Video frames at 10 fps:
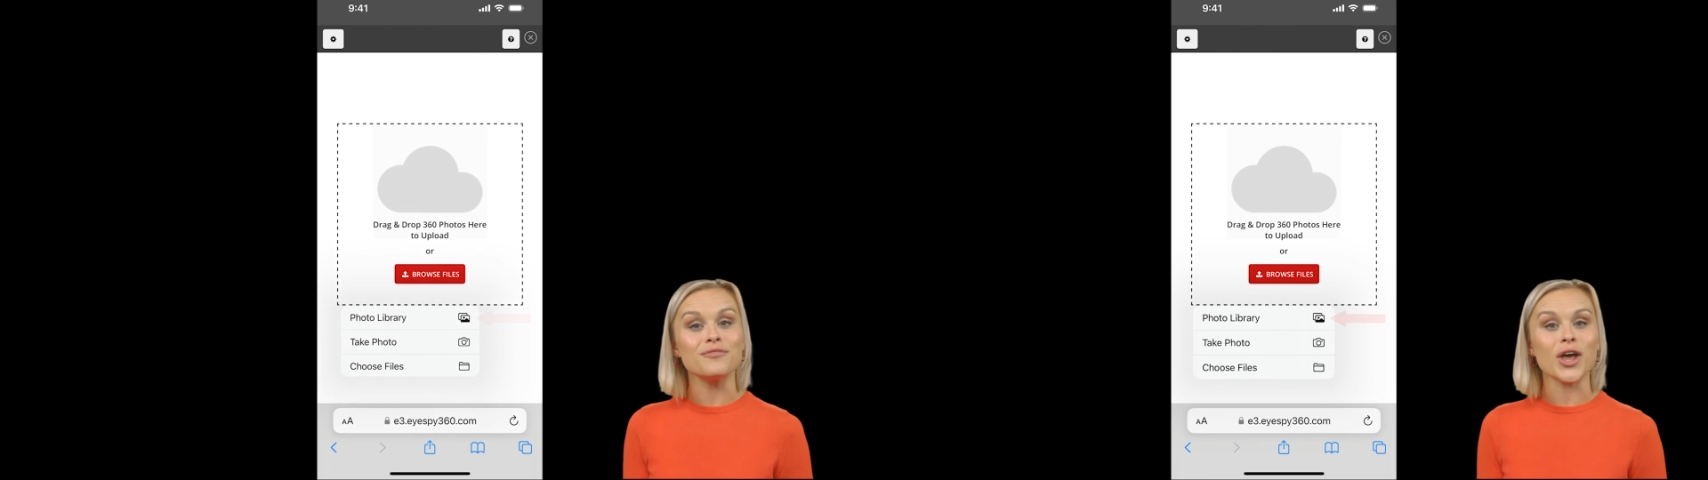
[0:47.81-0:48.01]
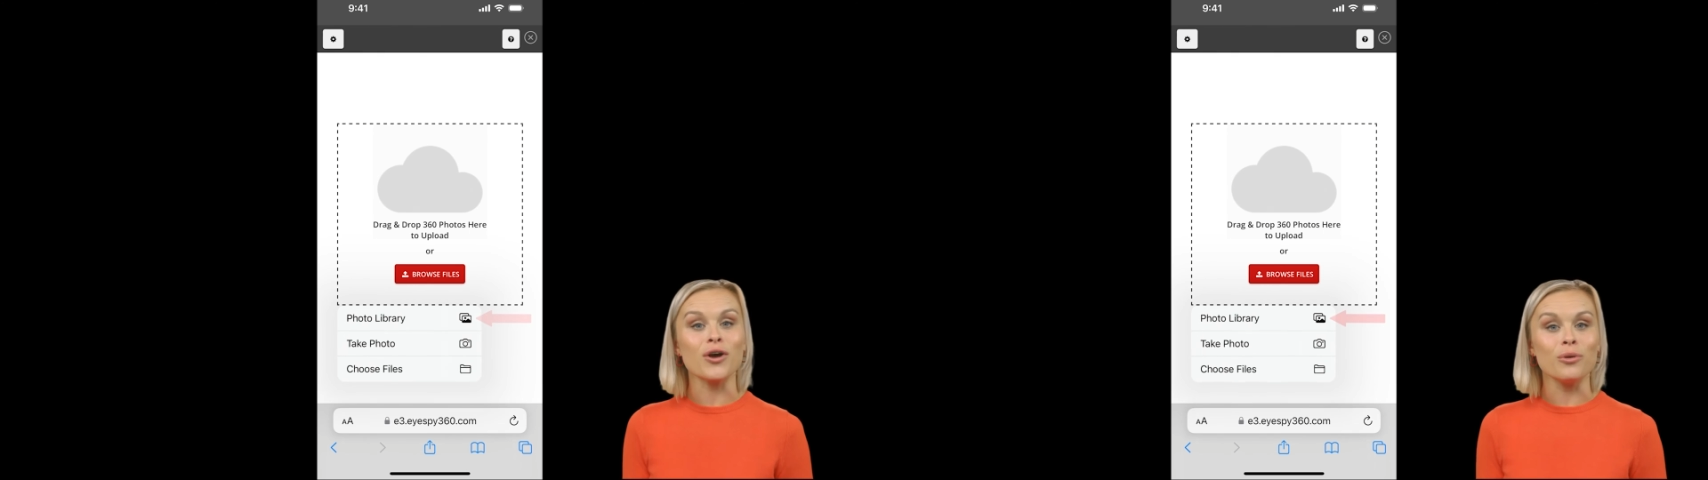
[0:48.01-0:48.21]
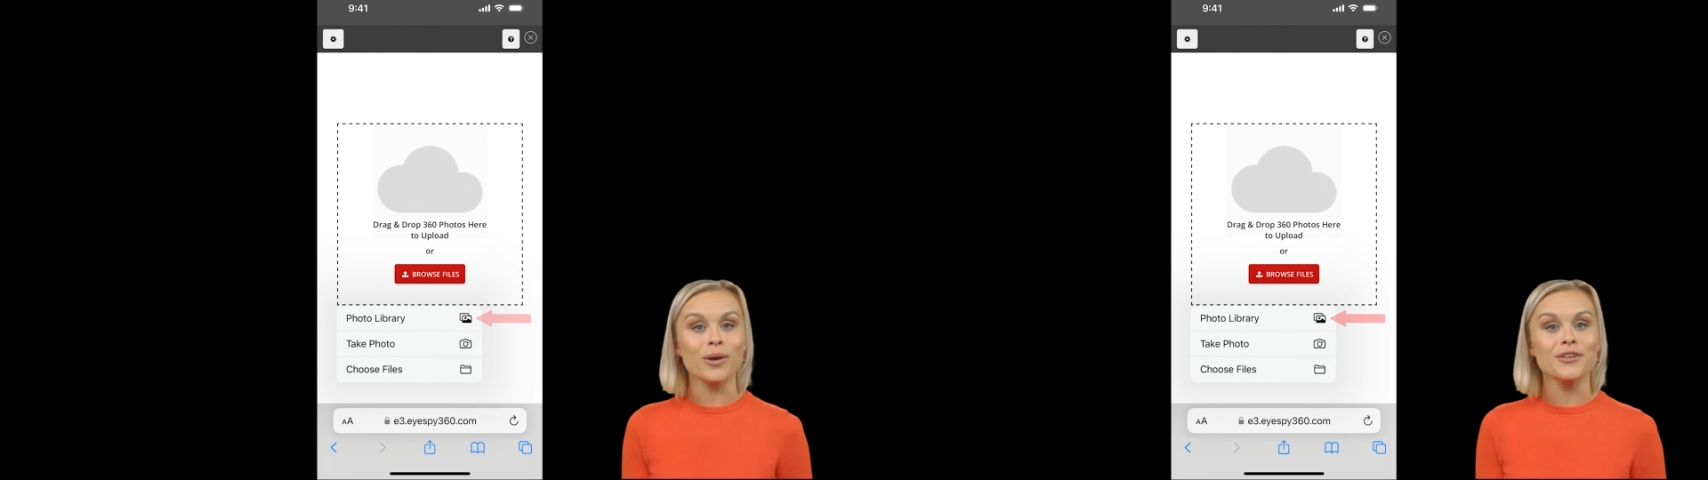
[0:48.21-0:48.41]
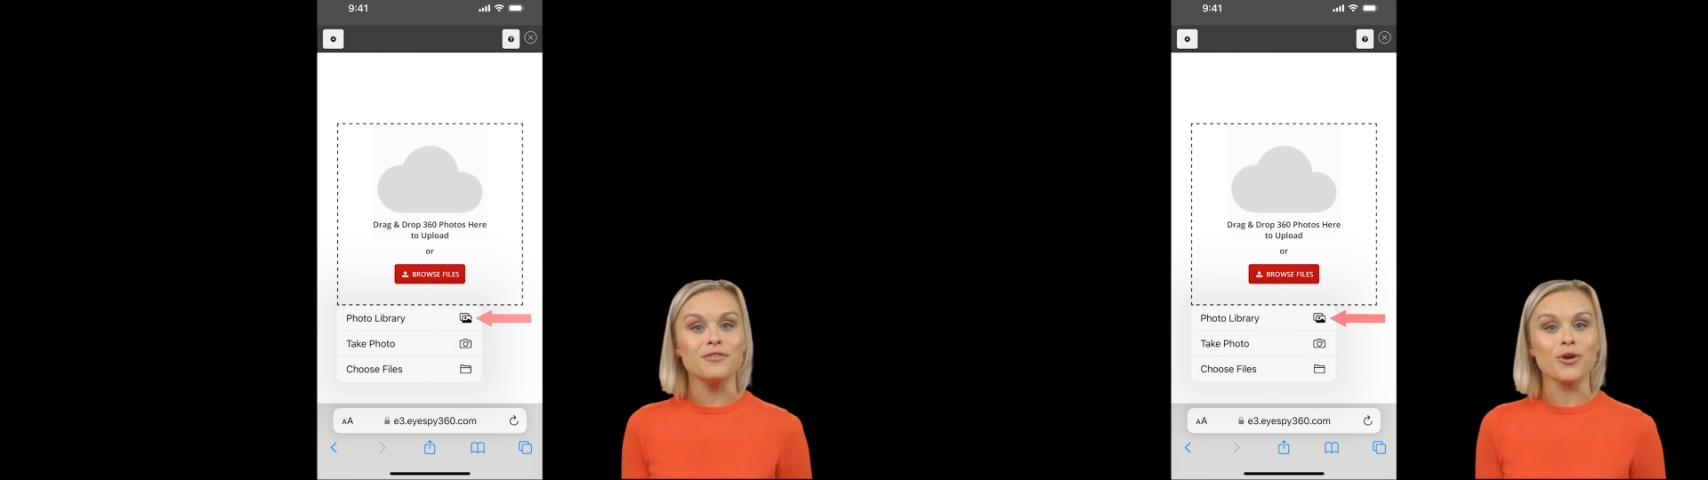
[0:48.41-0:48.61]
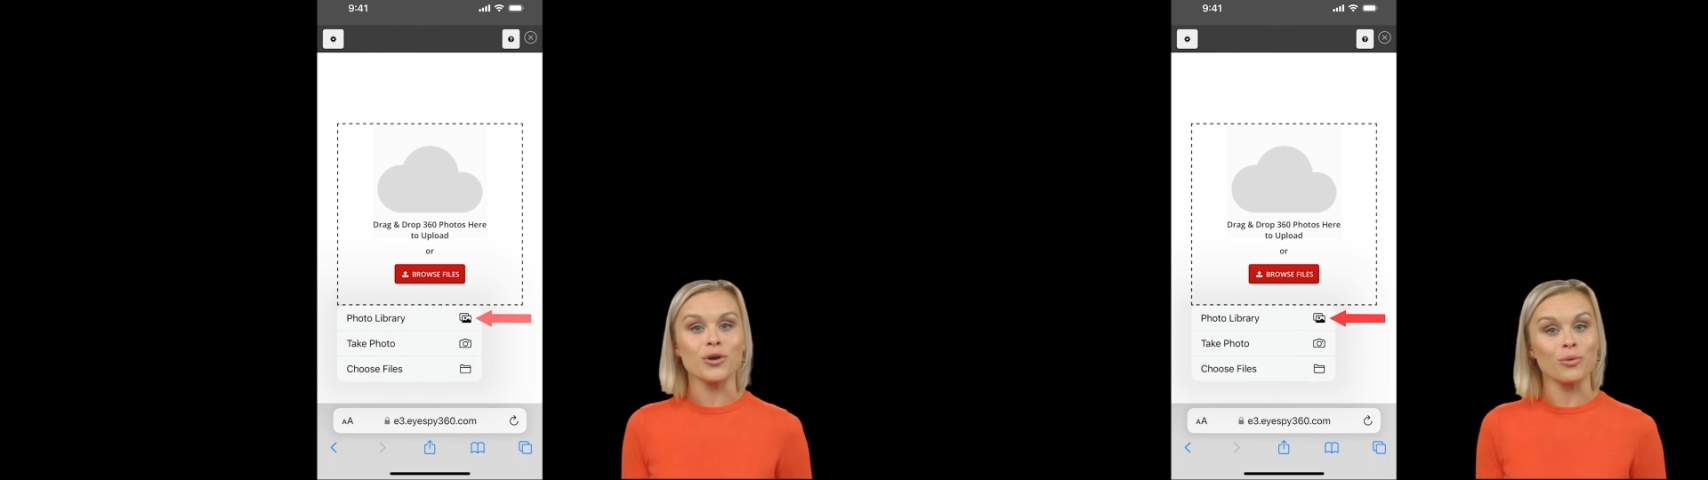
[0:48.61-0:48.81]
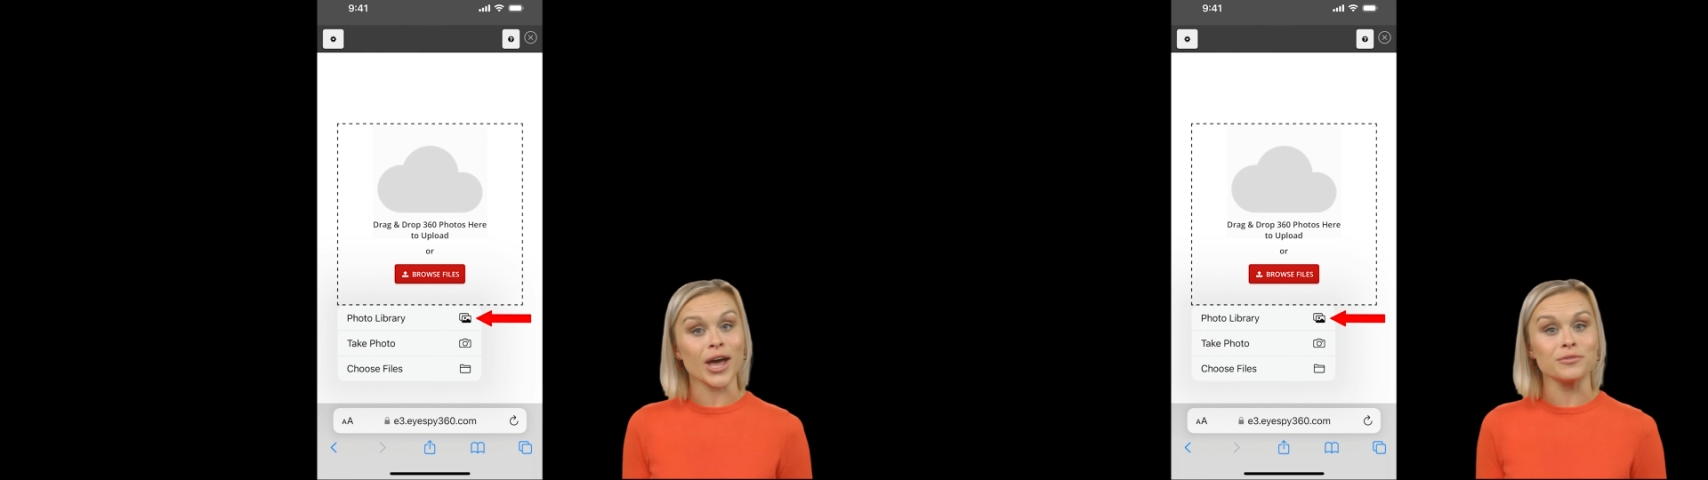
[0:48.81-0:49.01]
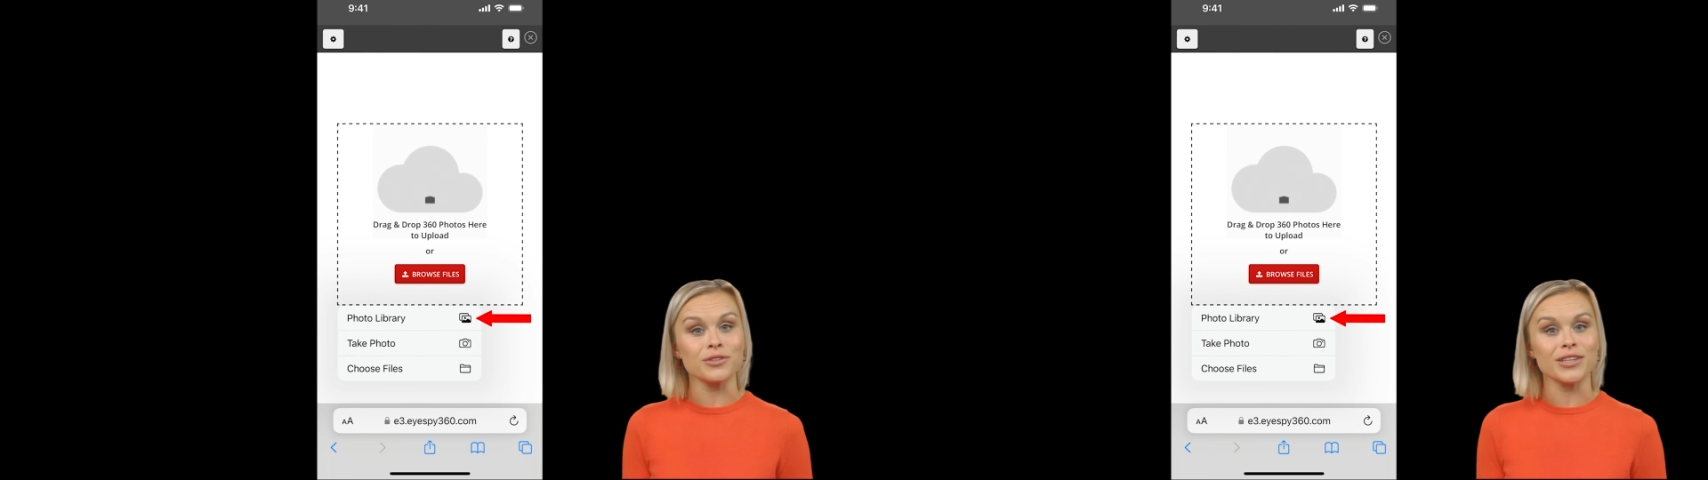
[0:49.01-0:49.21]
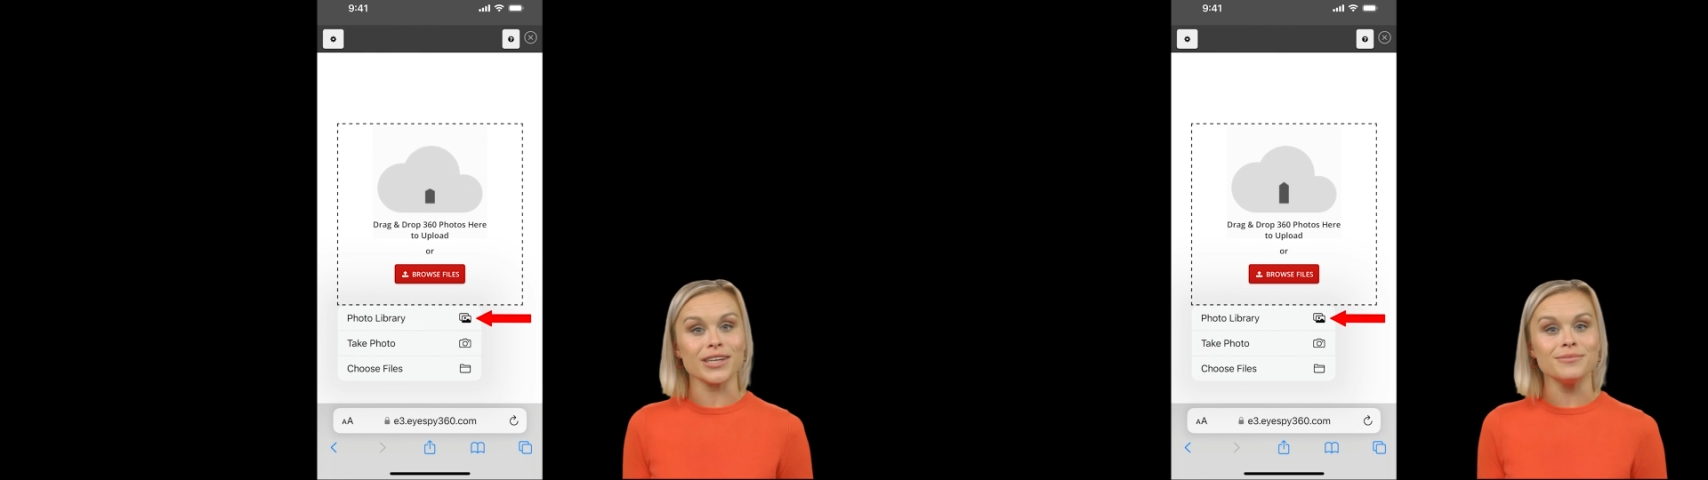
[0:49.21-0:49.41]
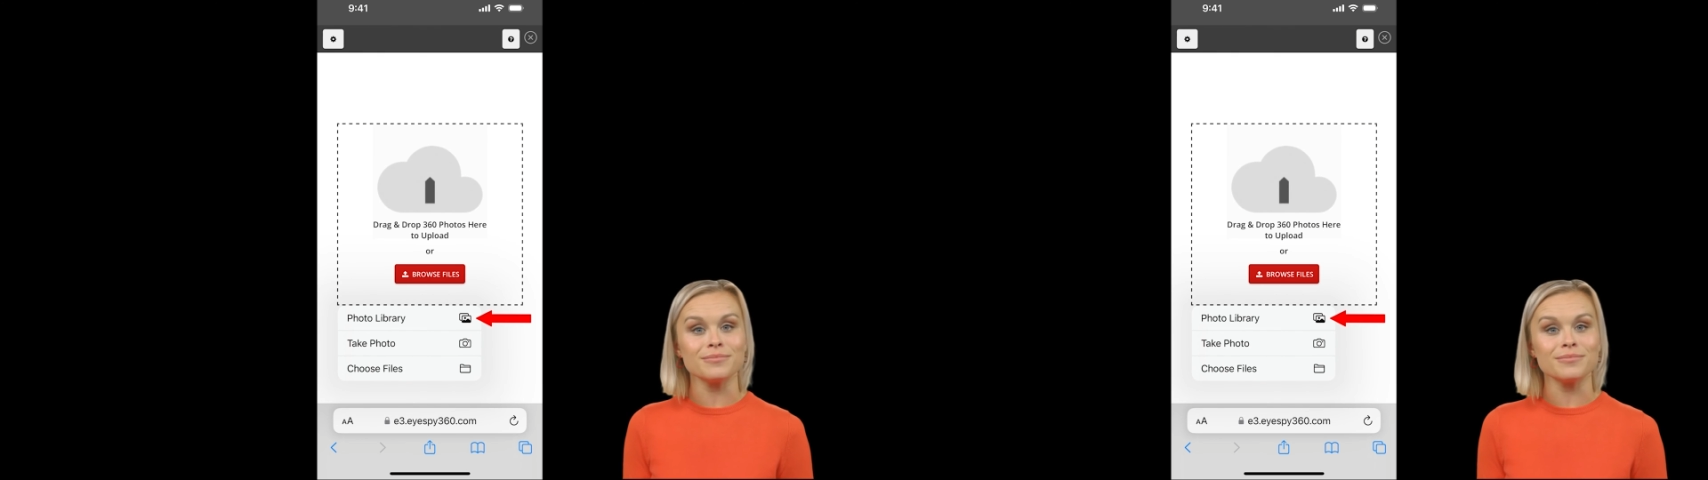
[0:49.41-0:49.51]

followed by Photo Library.